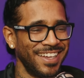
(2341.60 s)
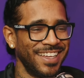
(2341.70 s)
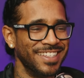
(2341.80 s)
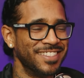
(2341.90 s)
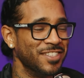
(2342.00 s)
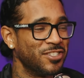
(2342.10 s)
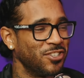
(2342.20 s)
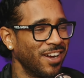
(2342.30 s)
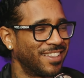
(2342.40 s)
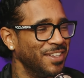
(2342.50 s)
is
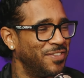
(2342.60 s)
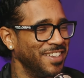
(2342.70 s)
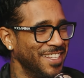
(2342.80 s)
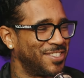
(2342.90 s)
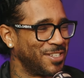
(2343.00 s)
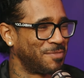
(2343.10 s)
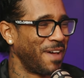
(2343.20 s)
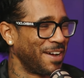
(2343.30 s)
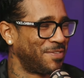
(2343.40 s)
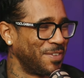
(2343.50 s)
destructive and
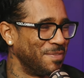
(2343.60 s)
disrespectful.